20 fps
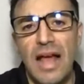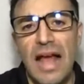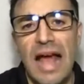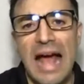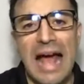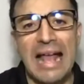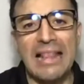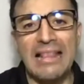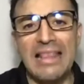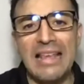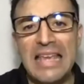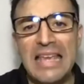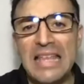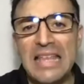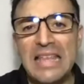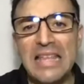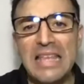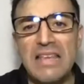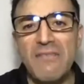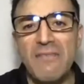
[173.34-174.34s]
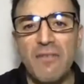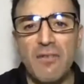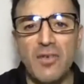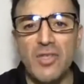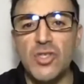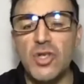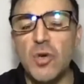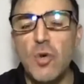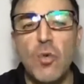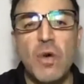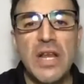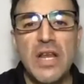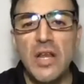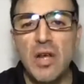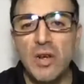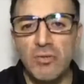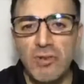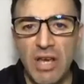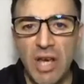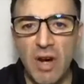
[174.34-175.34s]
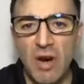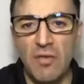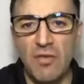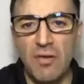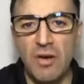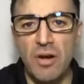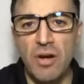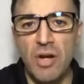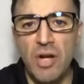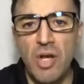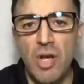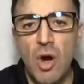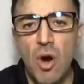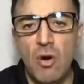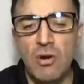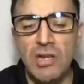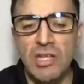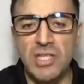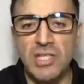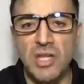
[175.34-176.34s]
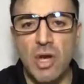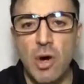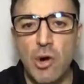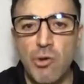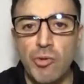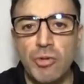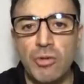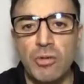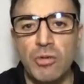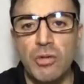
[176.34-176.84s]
And the kidney function will not recover on its own.